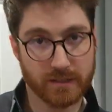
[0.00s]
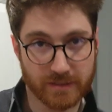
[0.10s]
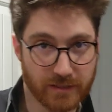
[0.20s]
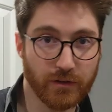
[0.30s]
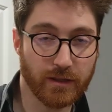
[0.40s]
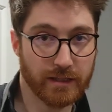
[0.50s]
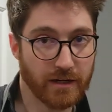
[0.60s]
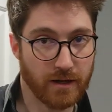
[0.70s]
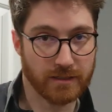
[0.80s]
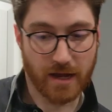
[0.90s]
seal the
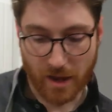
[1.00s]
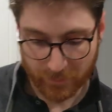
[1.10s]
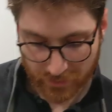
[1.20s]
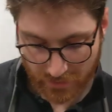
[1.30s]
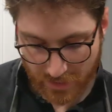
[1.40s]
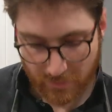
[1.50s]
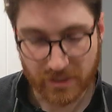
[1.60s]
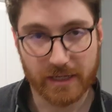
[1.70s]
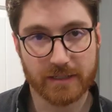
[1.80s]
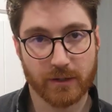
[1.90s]
lid on top
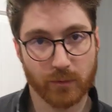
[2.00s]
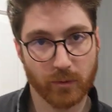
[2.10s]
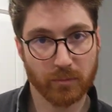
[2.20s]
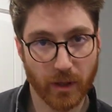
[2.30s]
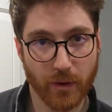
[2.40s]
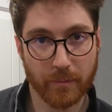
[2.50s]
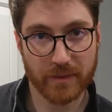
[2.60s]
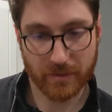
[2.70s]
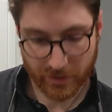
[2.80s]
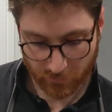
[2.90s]
because it will blow
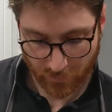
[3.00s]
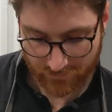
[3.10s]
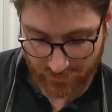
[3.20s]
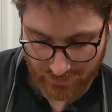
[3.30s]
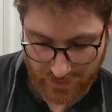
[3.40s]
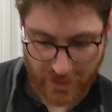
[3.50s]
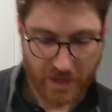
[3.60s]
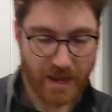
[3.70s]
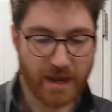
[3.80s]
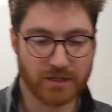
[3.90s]
up in the microwave,
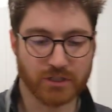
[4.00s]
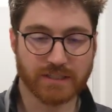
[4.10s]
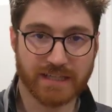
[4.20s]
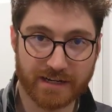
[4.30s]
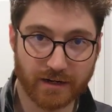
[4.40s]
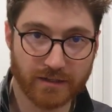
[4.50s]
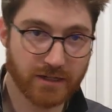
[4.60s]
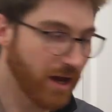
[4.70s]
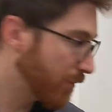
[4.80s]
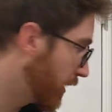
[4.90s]
and just set it
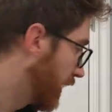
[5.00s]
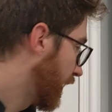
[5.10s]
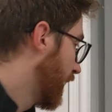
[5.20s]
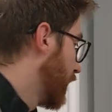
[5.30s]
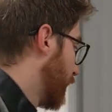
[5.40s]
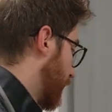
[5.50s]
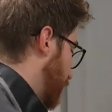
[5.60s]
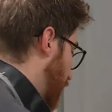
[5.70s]
on top. We're